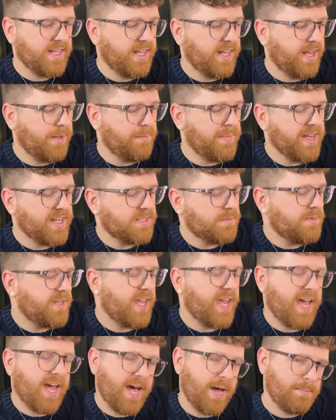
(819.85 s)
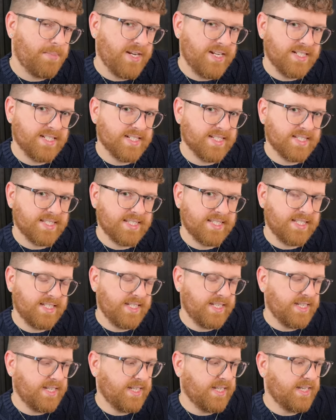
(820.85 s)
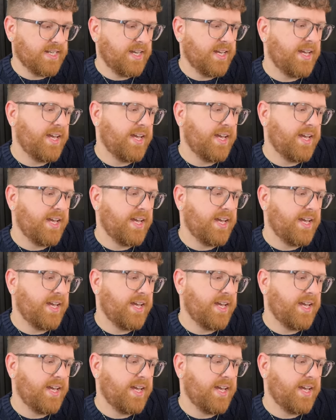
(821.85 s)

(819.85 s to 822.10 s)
It makes me happy to see.